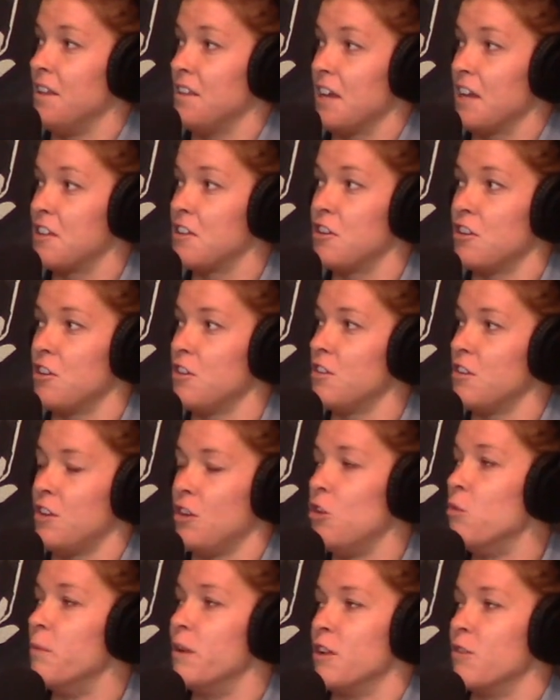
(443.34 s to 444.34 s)
that's
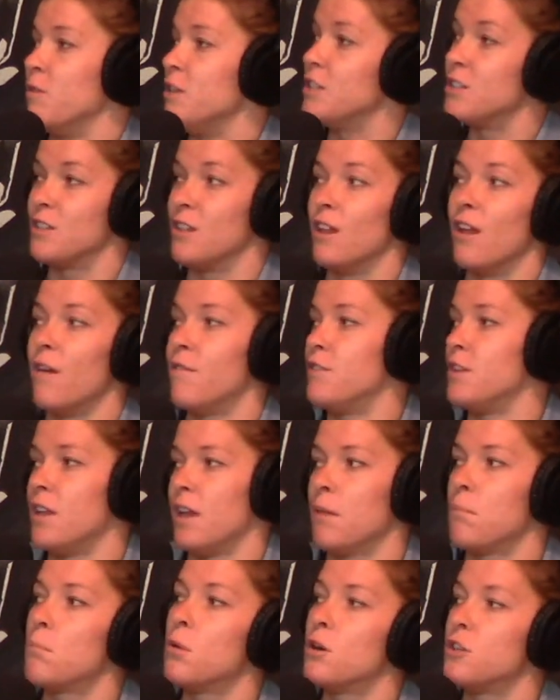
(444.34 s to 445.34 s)
humans. We just love to,
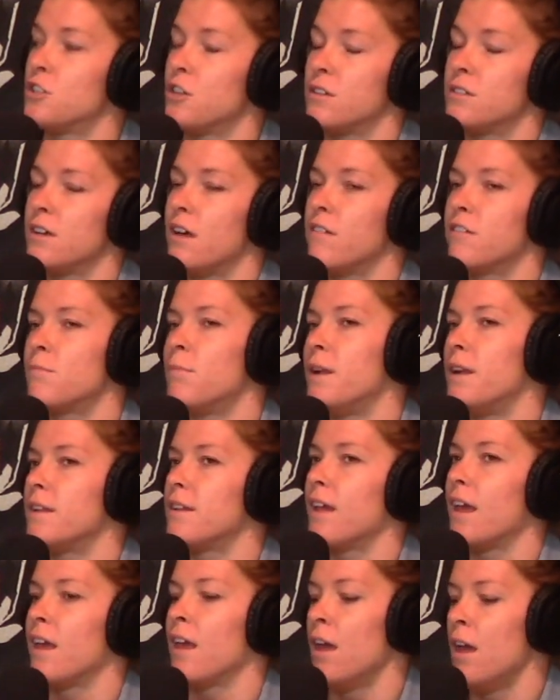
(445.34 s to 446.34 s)
like, push ourselves. But
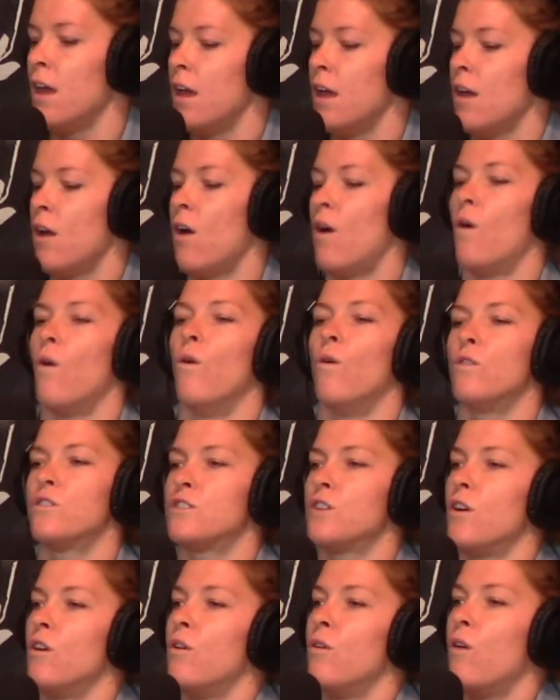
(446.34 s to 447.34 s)
it's like,
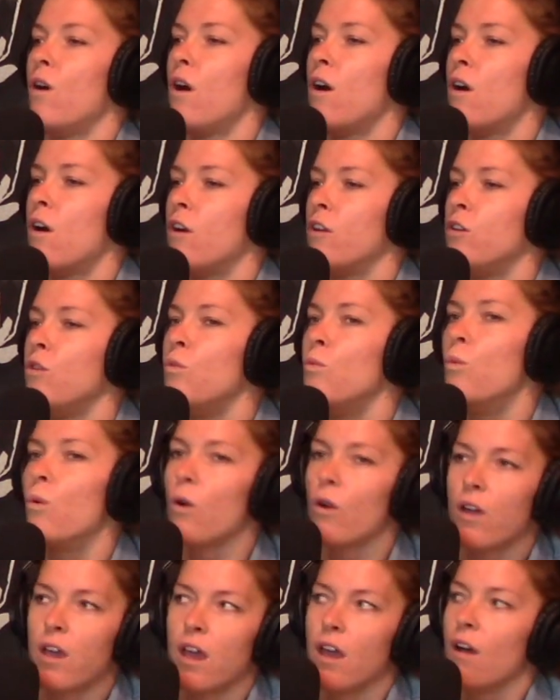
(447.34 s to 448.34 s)
also, are you
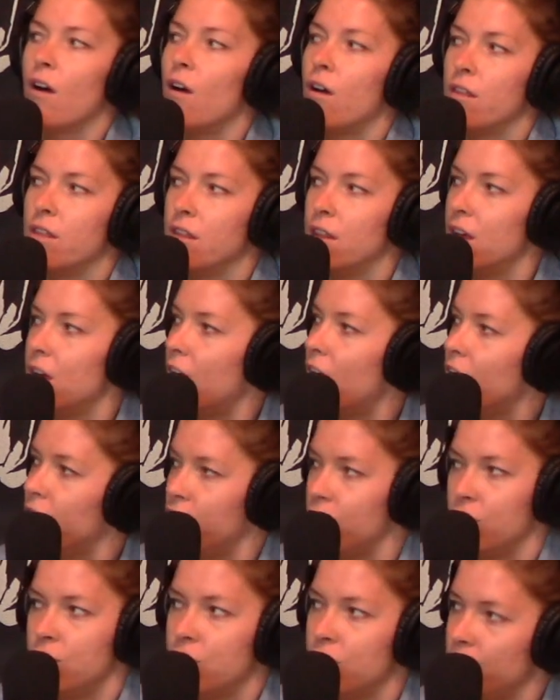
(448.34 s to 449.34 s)
working on the
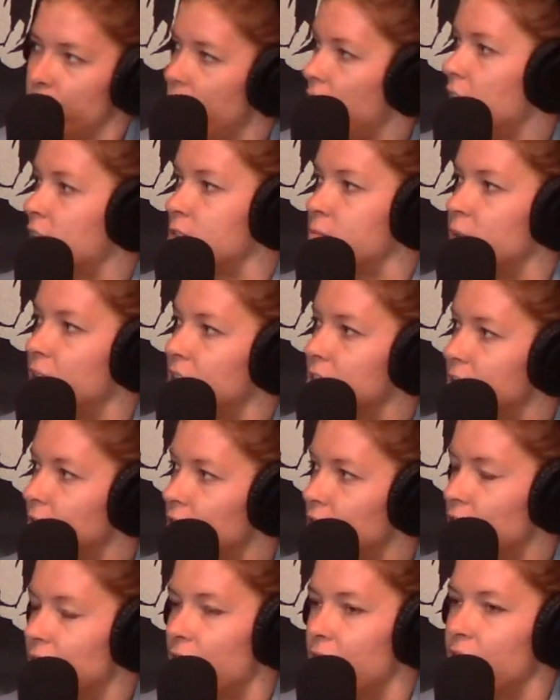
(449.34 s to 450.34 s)
other two aspects
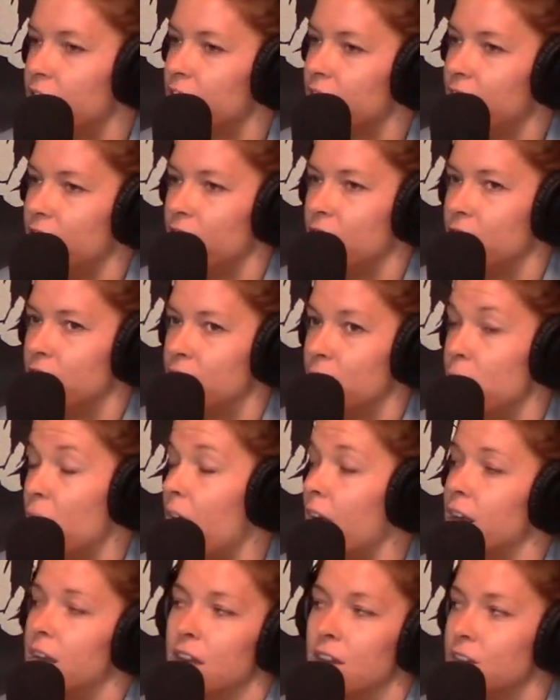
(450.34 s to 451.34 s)
of your life? The
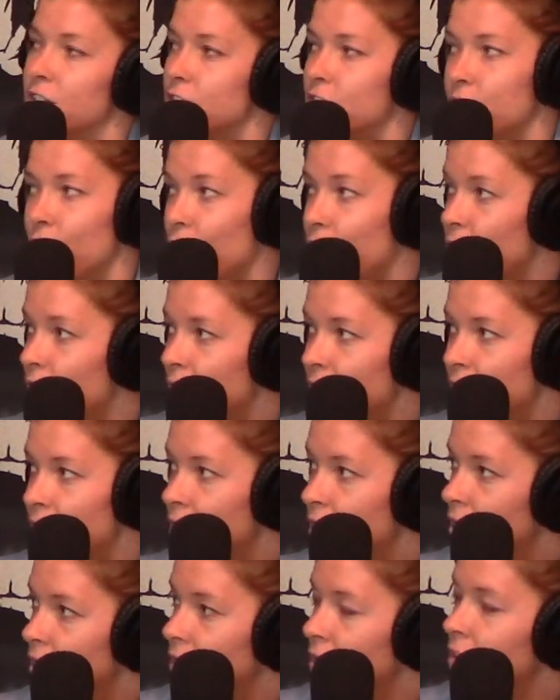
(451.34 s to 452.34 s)
mind and the soul.
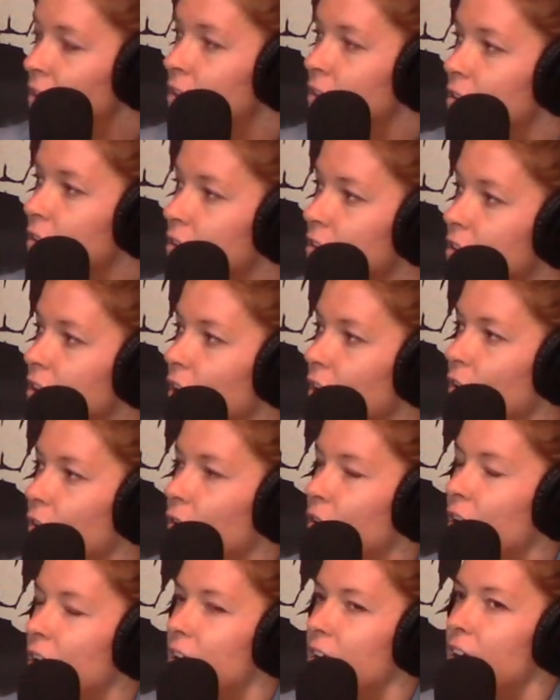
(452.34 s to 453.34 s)
Yeah.
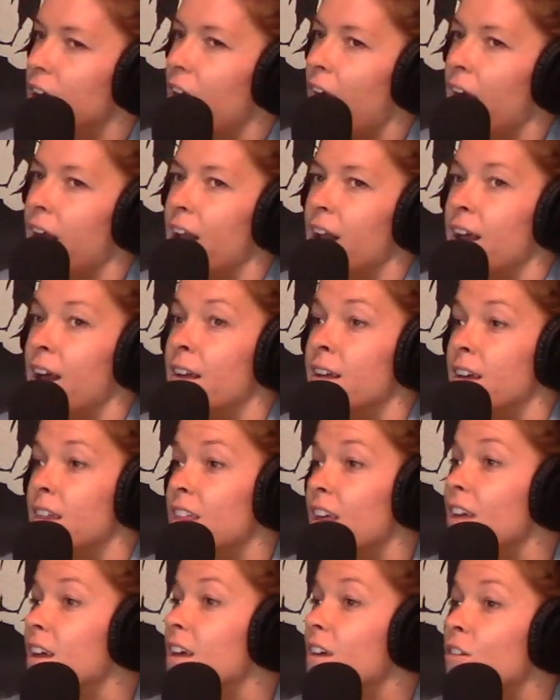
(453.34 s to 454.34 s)
So, I
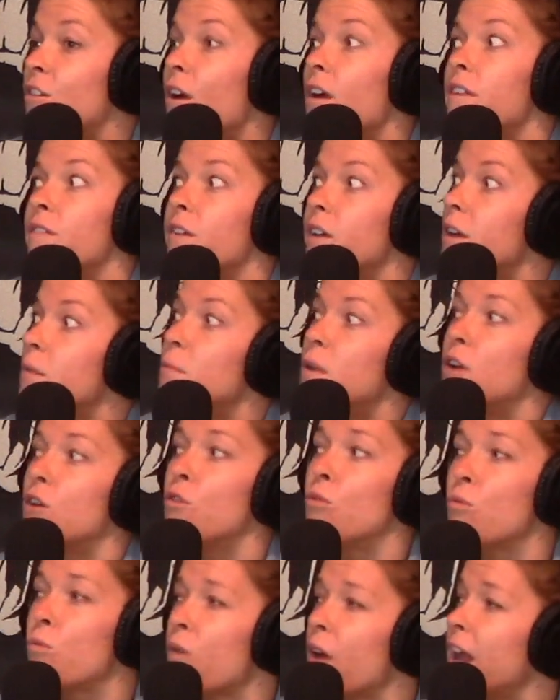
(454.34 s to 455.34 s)
think CrossFit can be a
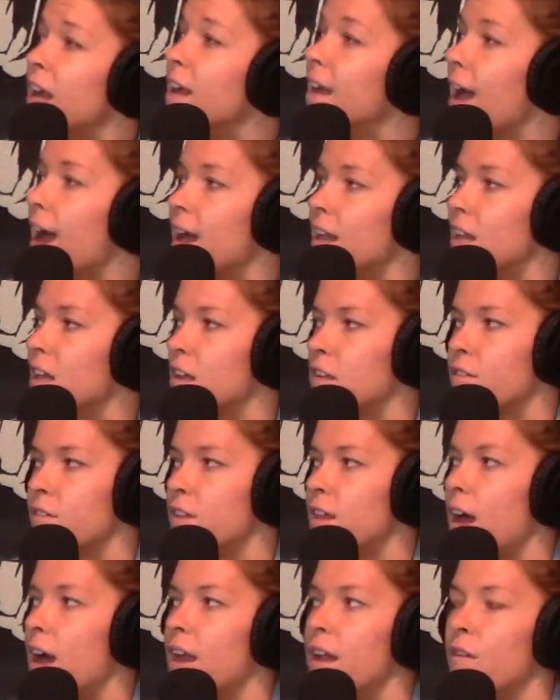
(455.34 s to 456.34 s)
great catalyst
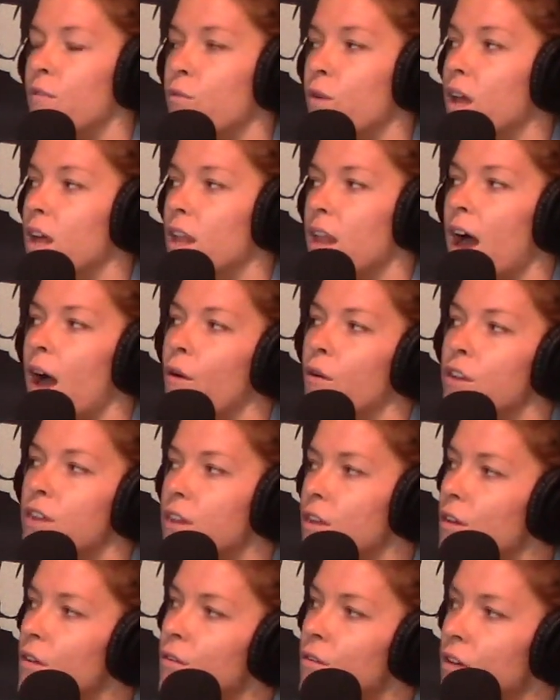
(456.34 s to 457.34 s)
for that if we allow it
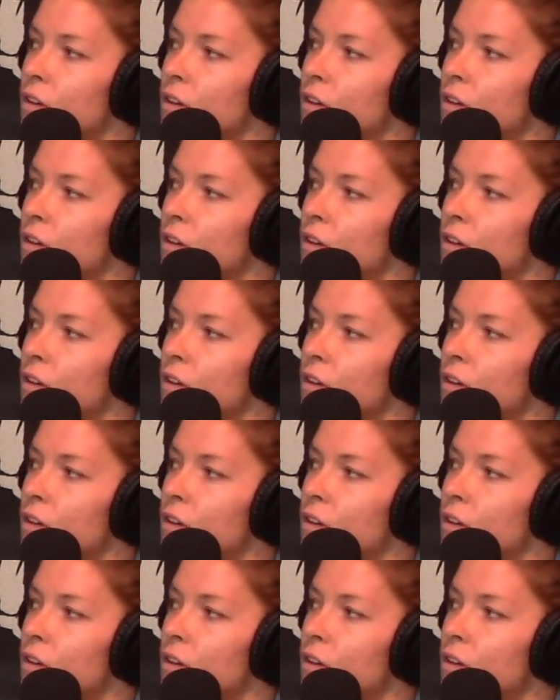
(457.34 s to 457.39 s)
to.